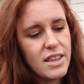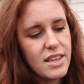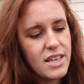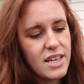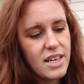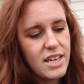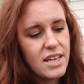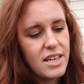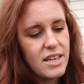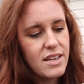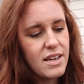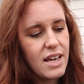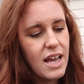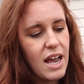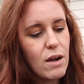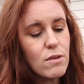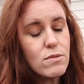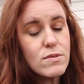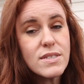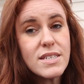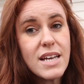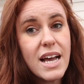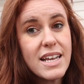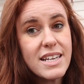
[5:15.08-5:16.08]
the
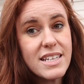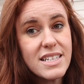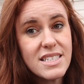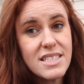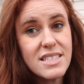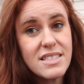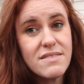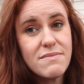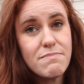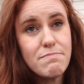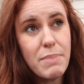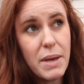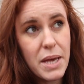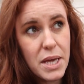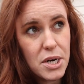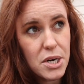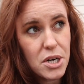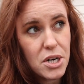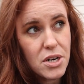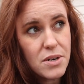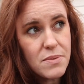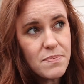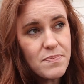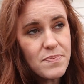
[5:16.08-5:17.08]
outside is
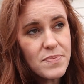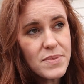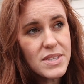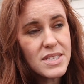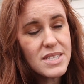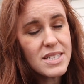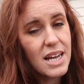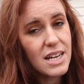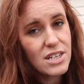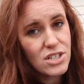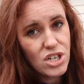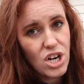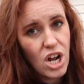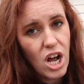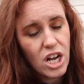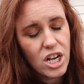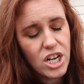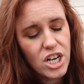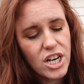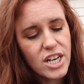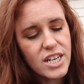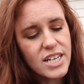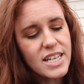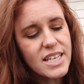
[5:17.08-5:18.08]
bitter slash not
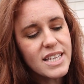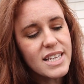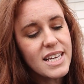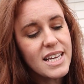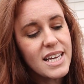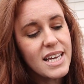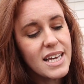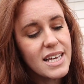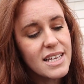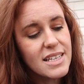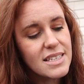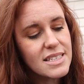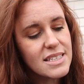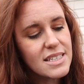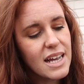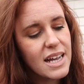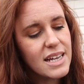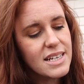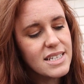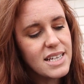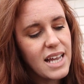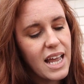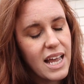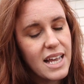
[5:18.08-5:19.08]
good. The
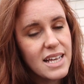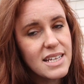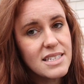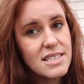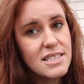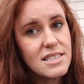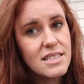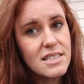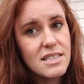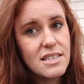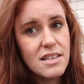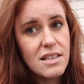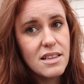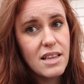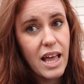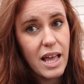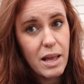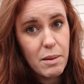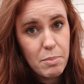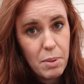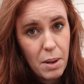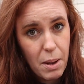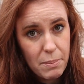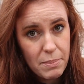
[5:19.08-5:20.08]
inside tastes
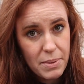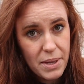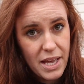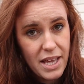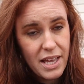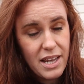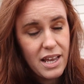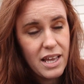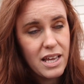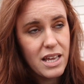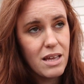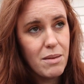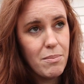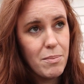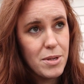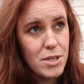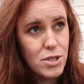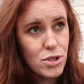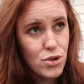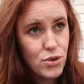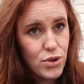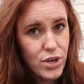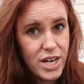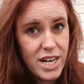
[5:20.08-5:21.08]
like pumpkin and can be
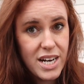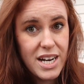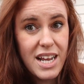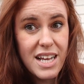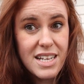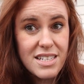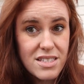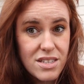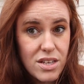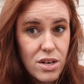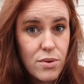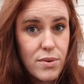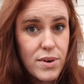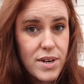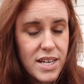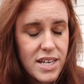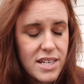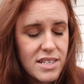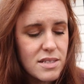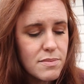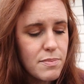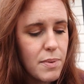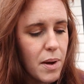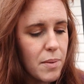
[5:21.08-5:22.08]
treated as though it
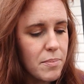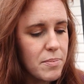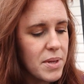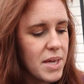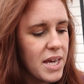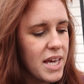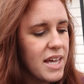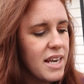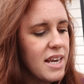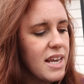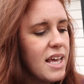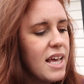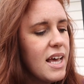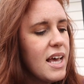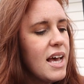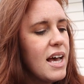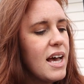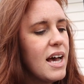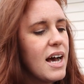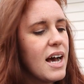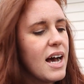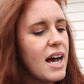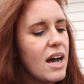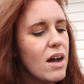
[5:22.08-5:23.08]
is pumpkin.
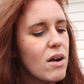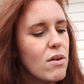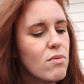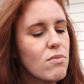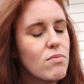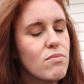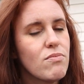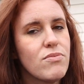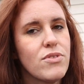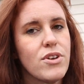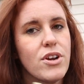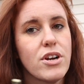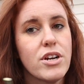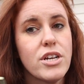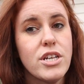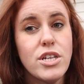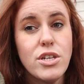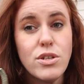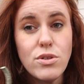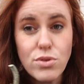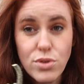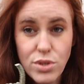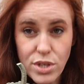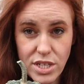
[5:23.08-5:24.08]
They're
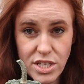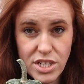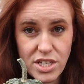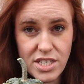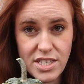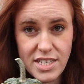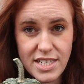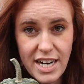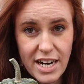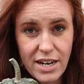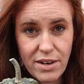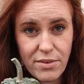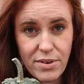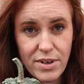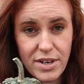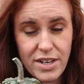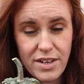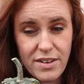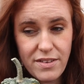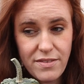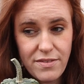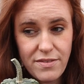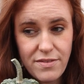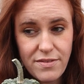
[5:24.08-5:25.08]
usually just
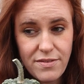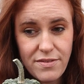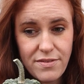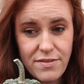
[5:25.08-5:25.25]
decorative,